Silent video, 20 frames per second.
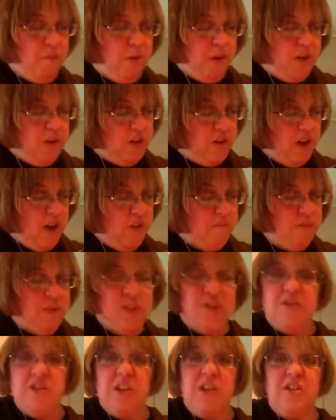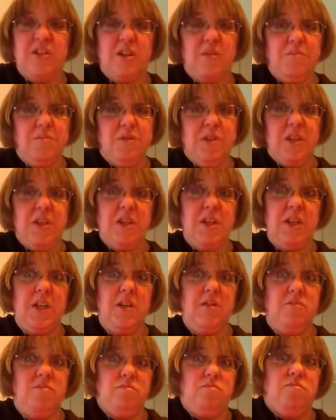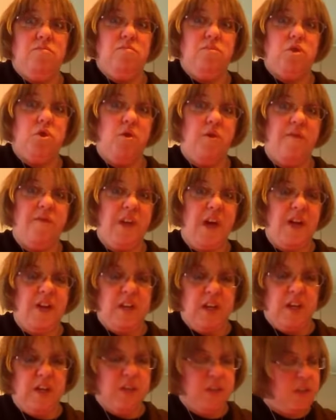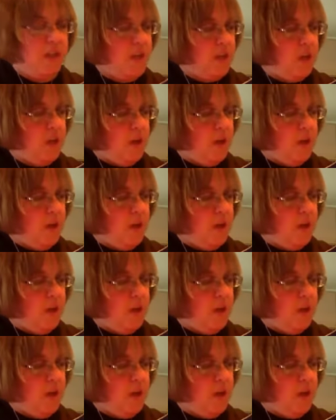But I'm still not completely sure of that yet.